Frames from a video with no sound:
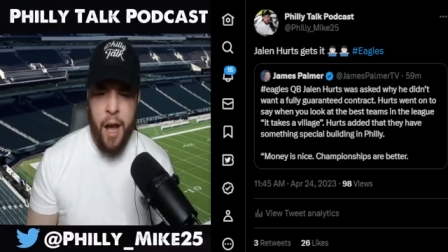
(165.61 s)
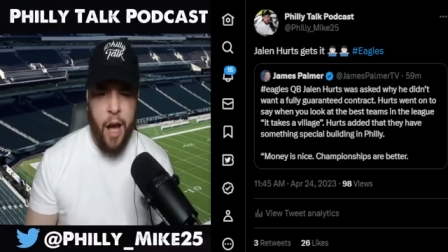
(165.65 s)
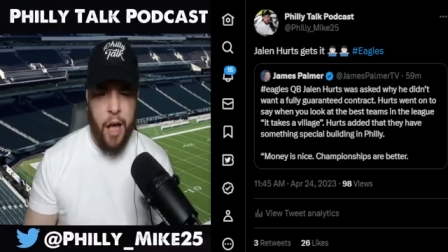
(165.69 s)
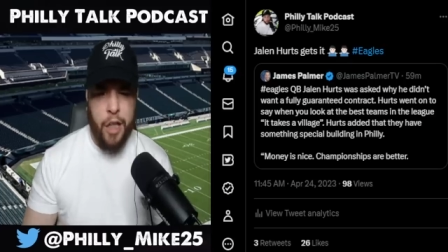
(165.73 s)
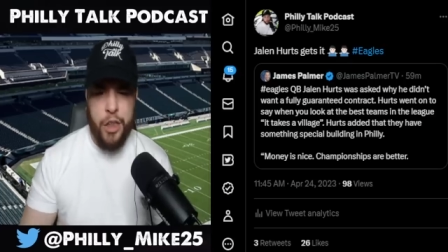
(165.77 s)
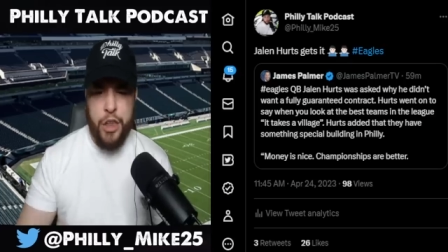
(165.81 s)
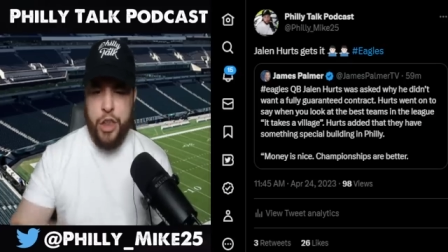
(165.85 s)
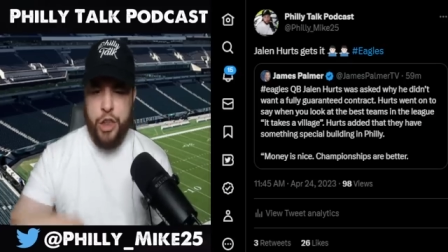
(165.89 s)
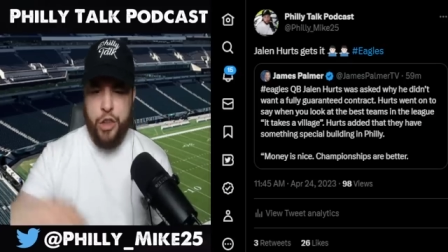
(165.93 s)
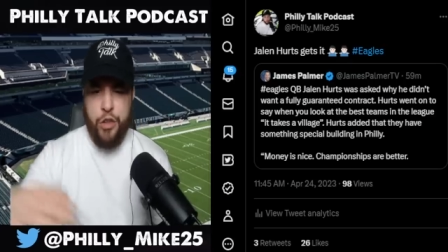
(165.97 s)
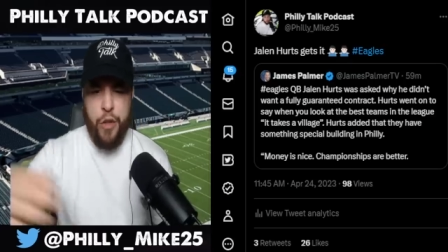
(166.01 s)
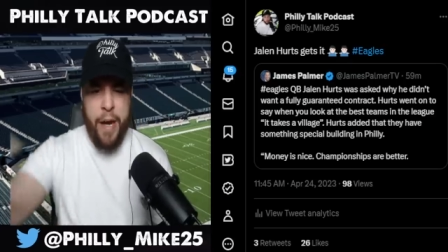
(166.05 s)
a
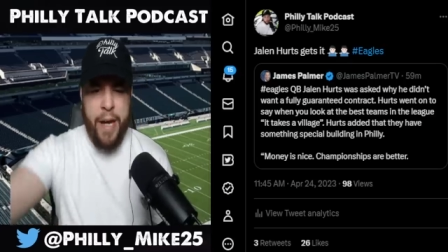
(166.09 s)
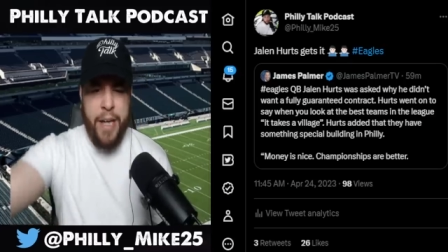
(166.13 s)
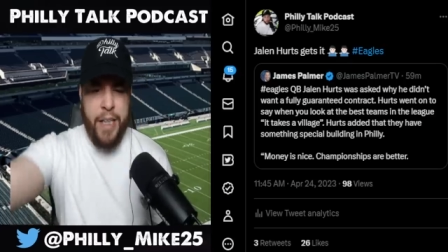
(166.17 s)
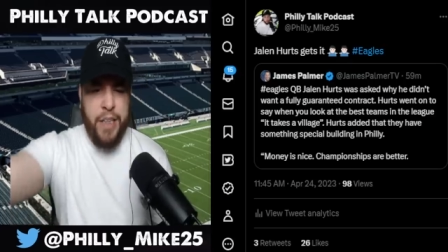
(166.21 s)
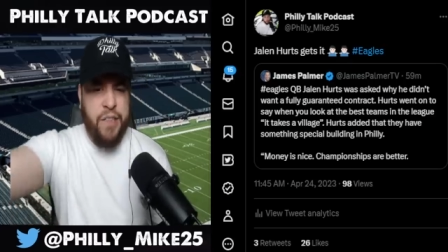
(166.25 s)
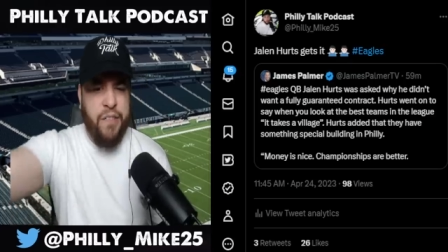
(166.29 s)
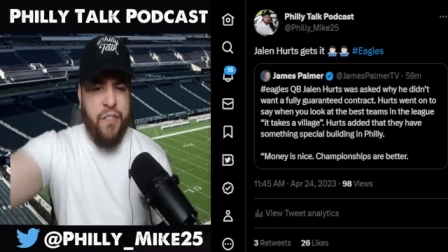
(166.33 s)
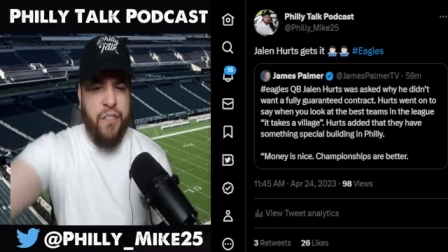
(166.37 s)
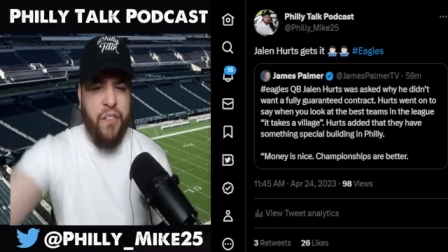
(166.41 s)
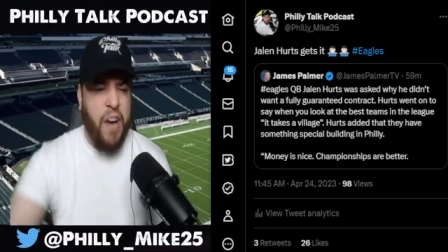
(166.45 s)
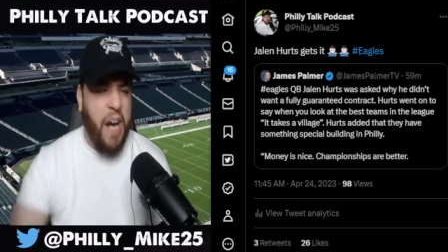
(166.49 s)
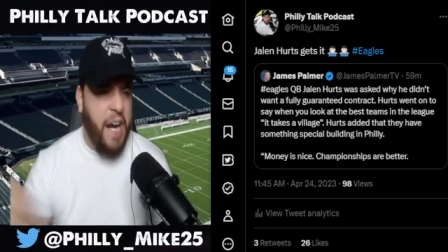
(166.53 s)

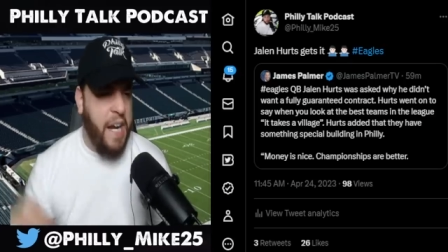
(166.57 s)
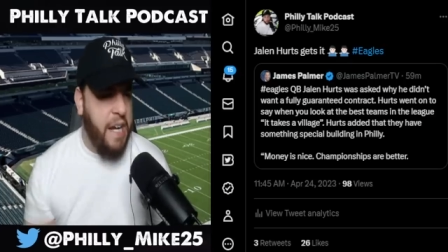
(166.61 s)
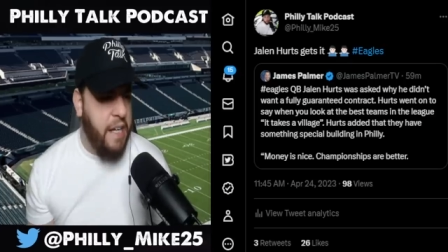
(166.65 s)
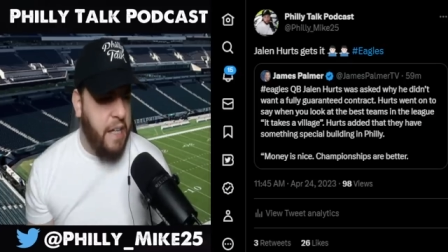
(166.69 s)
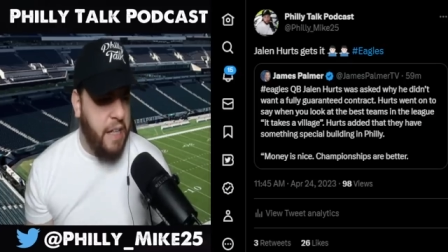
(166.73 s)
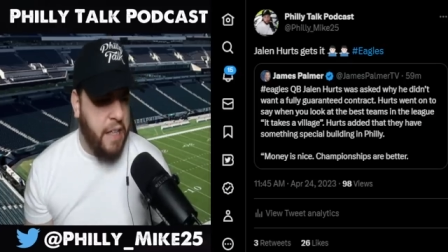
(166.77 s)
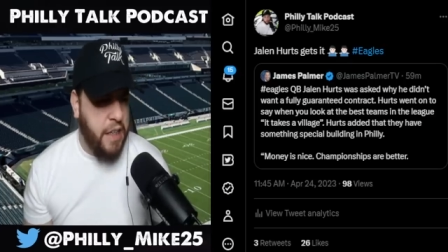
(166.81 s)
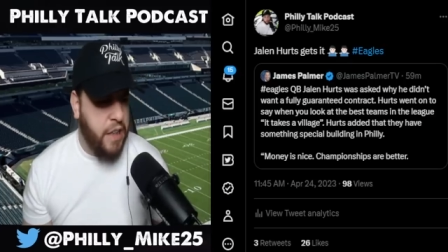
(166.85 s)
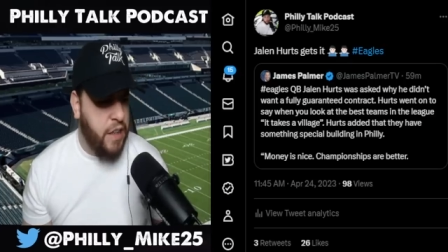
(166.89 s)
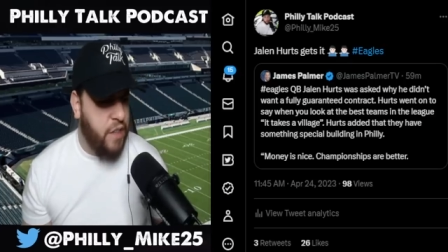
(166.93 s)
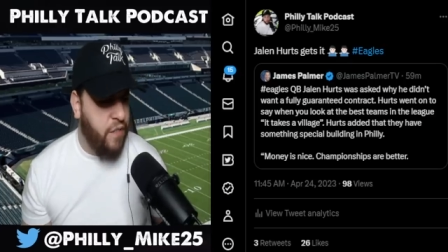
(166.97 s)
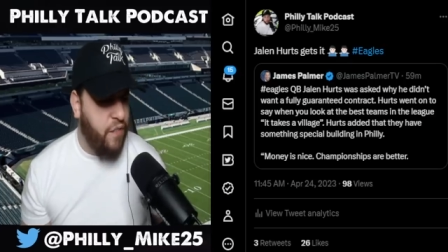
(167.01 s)
strange
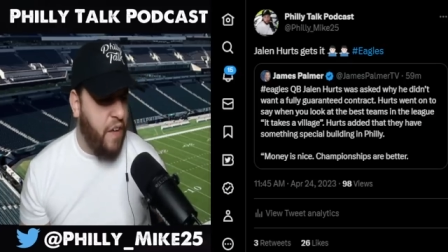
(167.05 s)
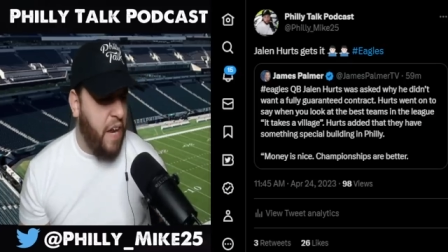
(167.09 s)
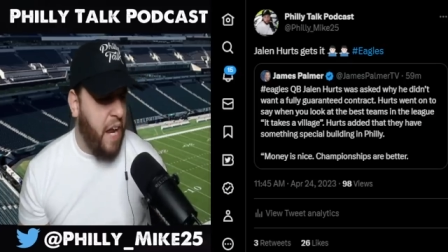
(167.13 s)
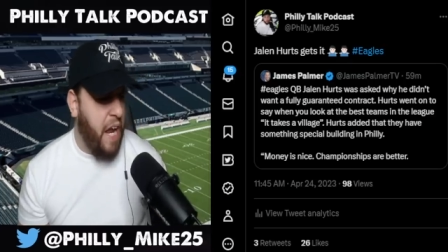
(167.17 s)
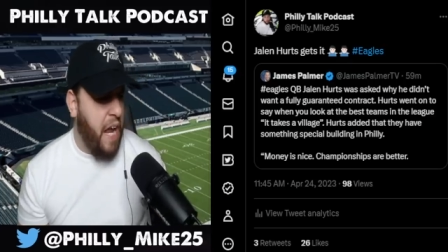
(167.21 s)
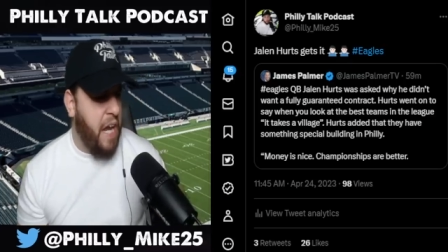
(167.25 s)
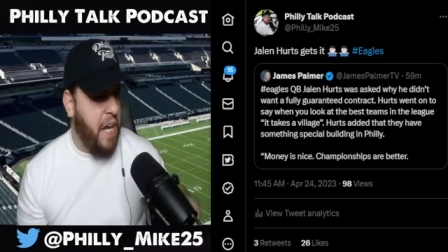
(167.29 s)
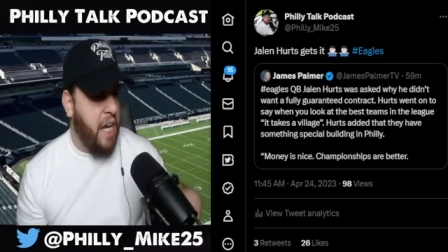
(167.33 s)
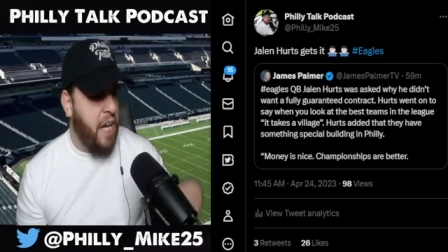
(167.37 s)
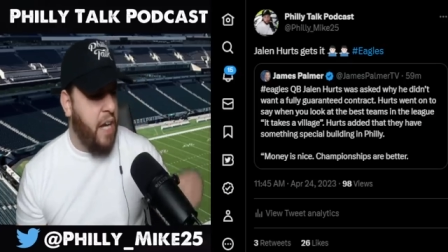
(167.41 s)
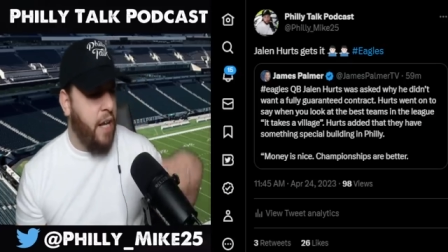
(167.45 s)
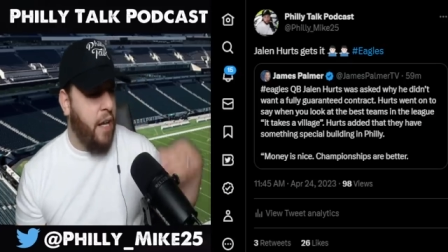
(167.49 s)
Vikings
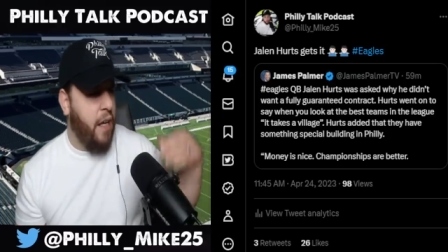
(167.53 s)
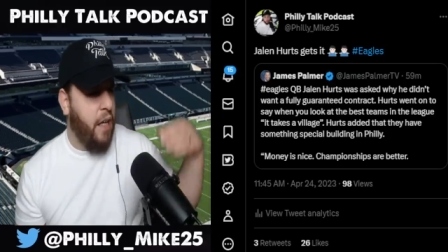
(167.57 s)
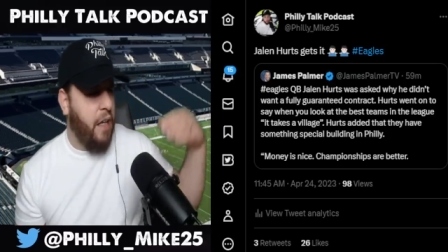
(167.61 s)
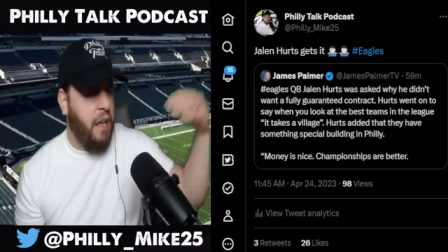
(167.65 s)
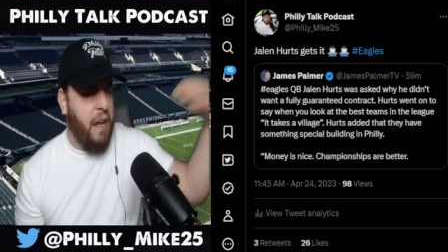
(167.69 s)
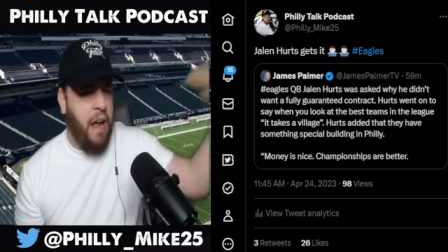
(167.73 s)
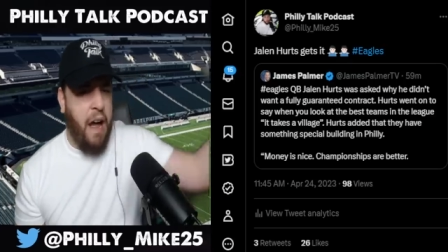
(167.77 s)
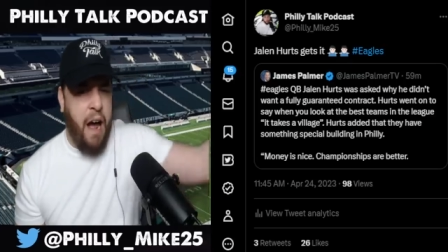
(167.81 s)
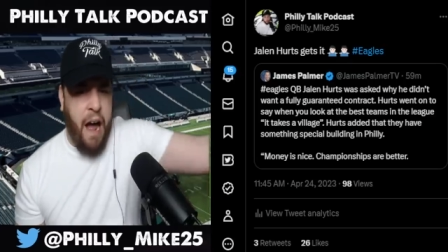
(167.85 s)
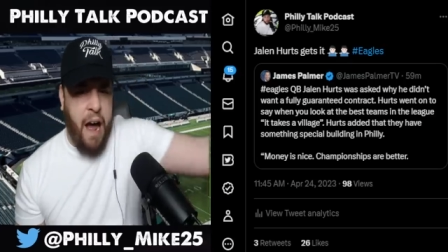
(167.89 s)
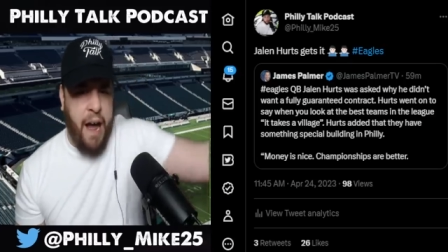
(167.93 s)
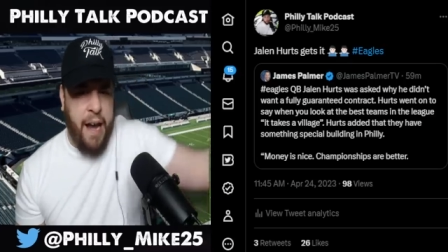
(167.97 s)
fan and a
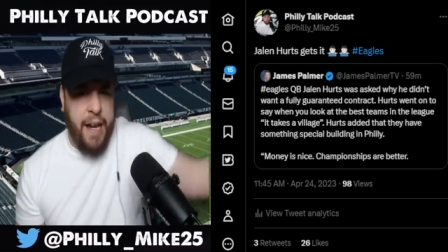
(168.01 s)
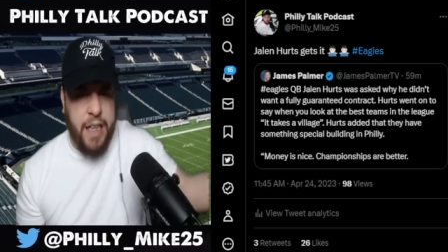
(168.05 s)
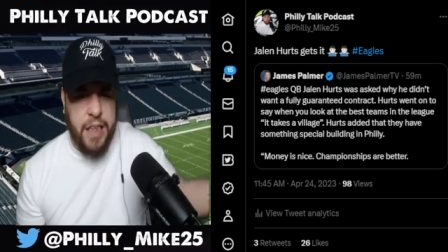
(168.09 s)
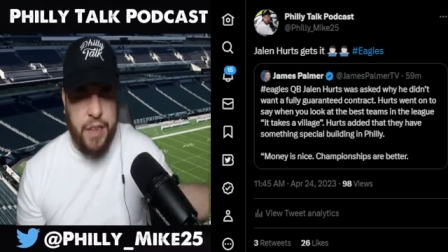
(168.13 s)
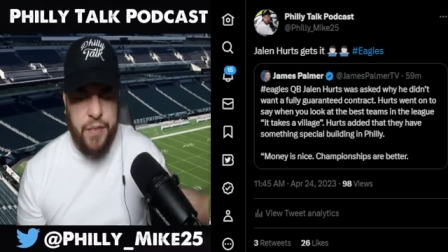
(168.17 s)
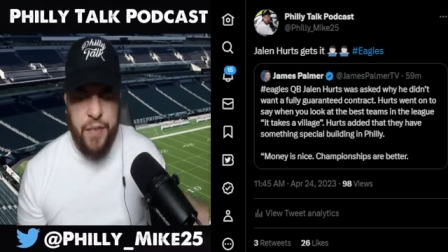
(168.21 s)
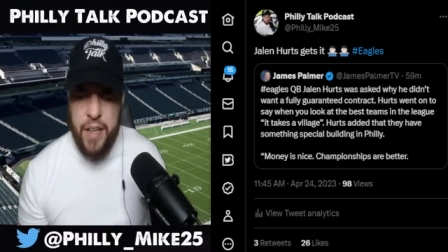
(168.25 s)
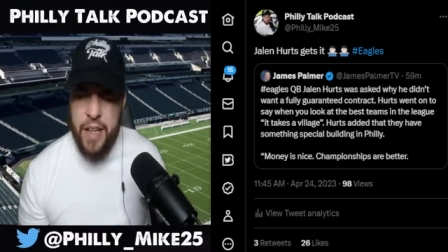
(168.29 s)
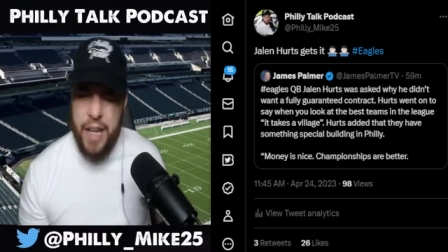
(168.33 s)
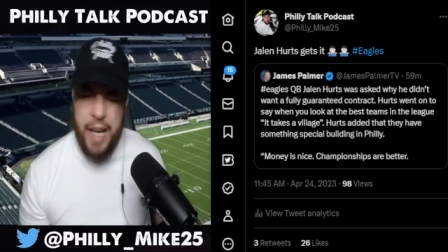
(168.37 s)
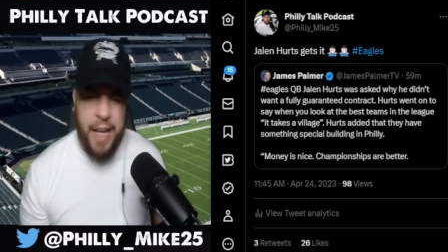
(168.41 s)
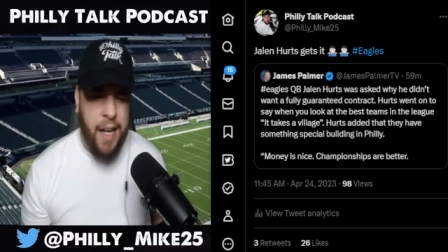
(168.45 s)

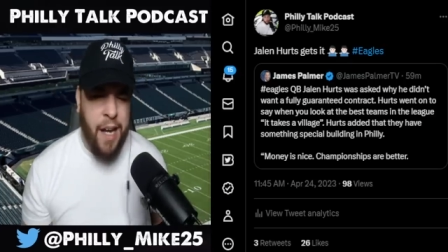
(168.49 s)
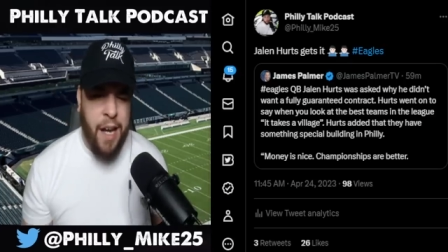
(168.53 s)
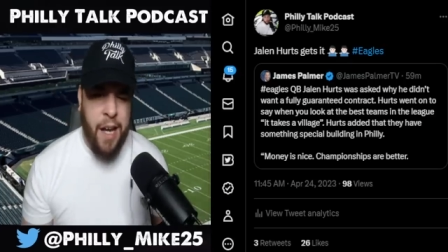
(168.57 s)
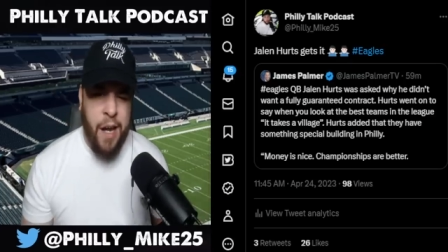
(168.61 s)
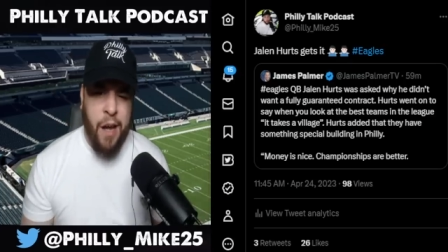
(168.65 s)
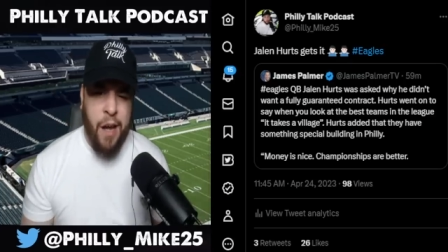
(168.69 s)
Lions fan. Like,